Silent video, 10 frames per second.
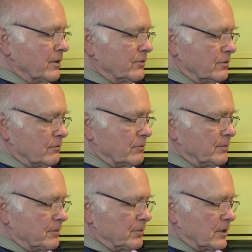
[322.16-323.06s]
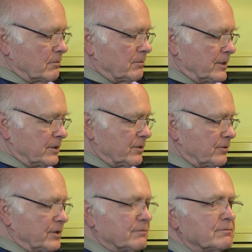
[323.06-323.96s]
So it would be probably
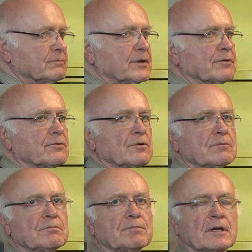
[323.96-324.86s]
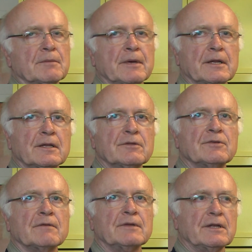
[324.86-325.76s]
30 years old, probably made in the
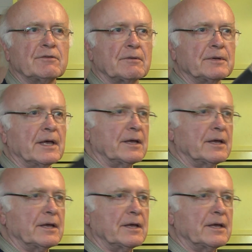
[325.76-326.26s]
70s, I would